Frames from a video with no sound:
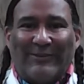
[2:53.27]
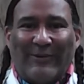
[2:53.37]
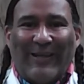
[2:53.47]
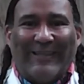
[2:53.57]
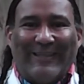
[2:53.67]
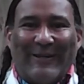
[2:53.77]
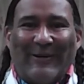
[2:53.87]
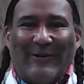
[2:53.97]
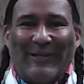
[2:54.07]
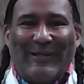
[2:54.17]
right?
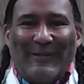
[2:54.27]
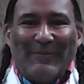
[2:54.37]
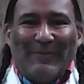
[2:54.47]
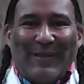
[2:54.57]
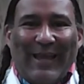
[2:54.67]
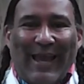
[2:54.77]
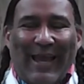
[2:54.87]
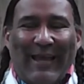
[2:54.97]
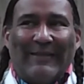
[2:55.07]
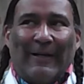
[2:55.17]

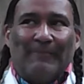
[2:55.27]
And